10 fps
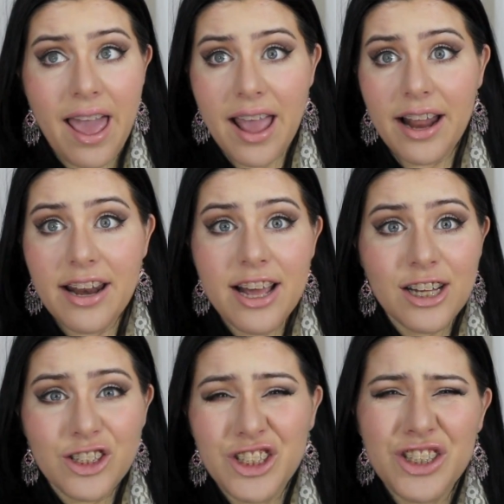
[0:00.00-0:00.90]
and
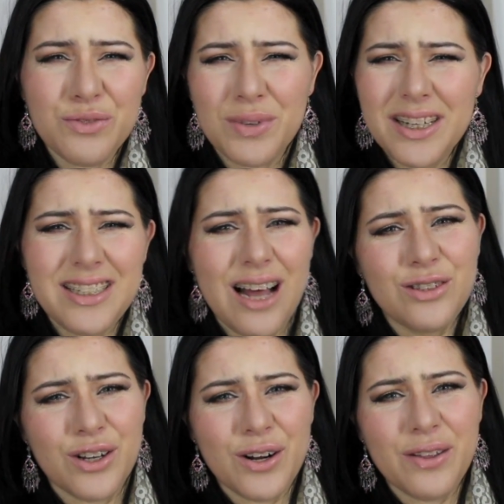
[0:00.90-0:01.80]
she's just really
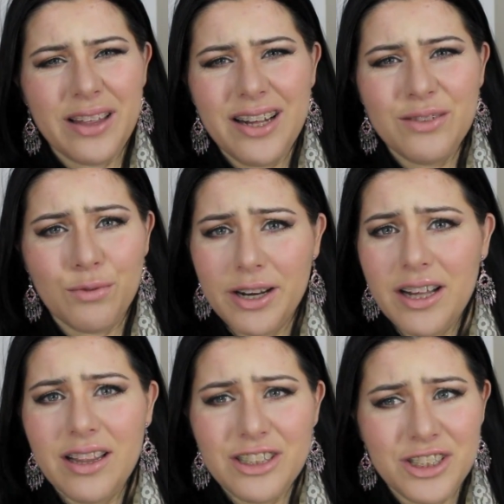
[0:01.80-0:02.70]
down to earth and real.